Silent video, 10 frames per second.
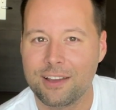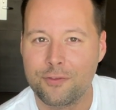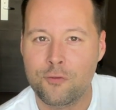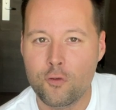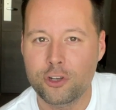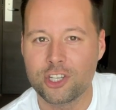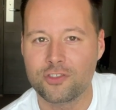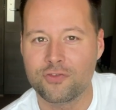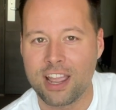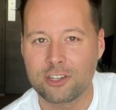food just
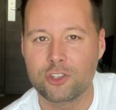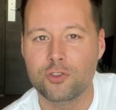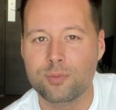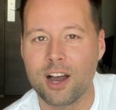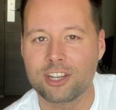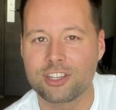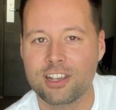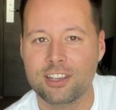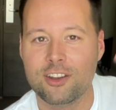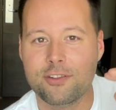ranks too much.
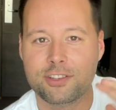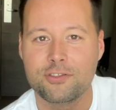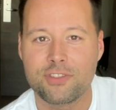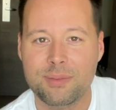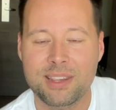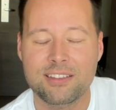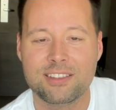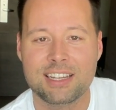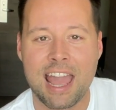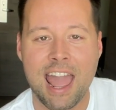You know, it's 3 meals
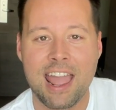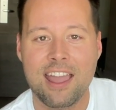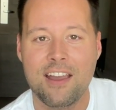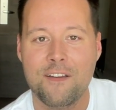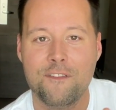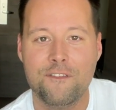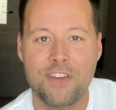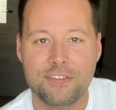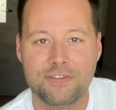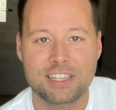a day,
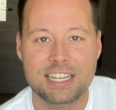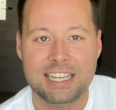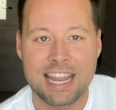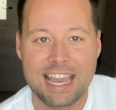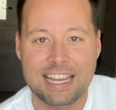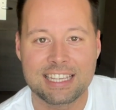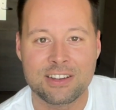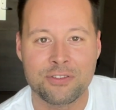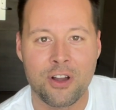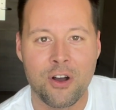15 days in
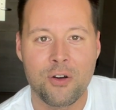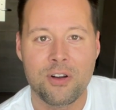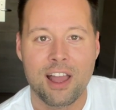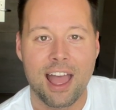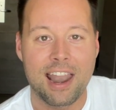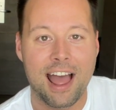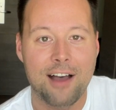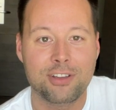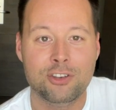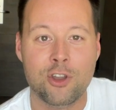a row, and
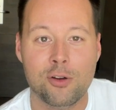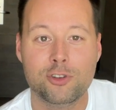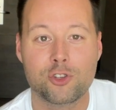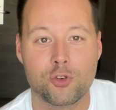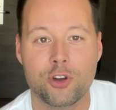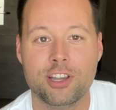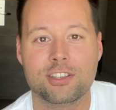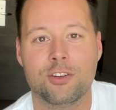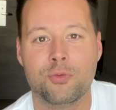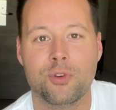having no choice
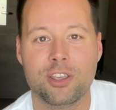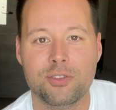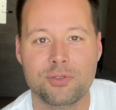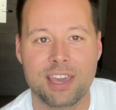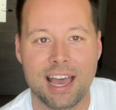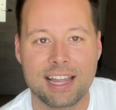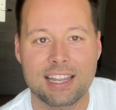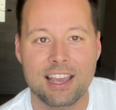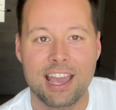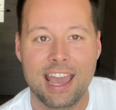on what you get,
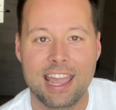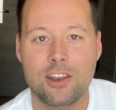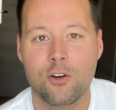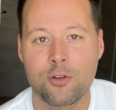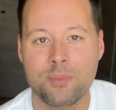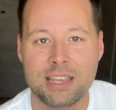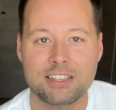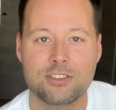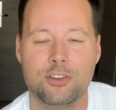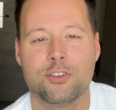hit or
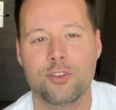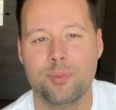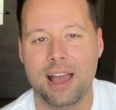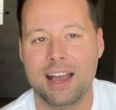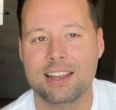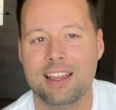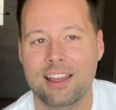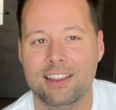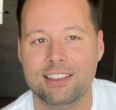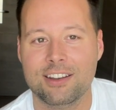miss, good or bad,
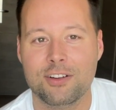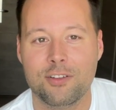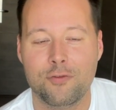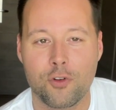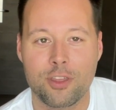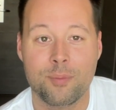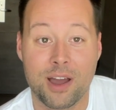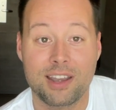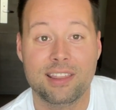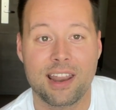you know, for the
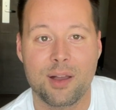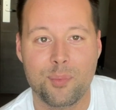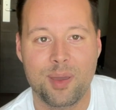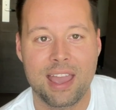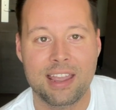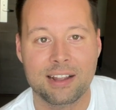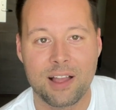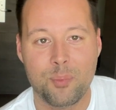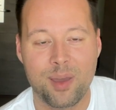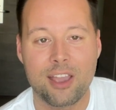money that I'm
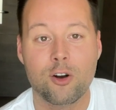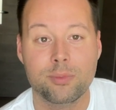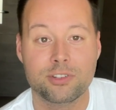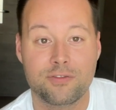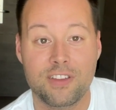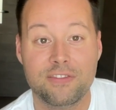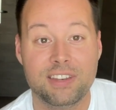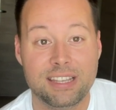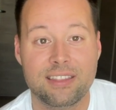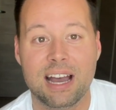paying almost
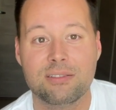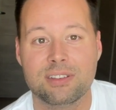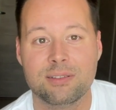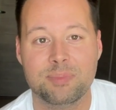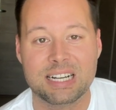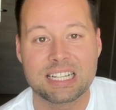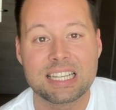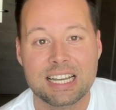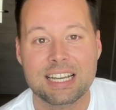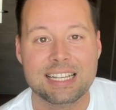50,000 baht
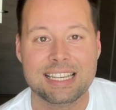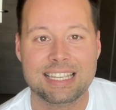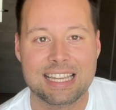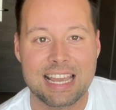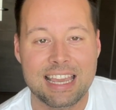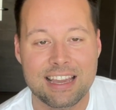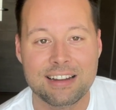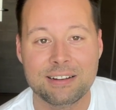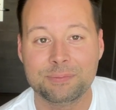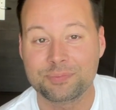to stay here.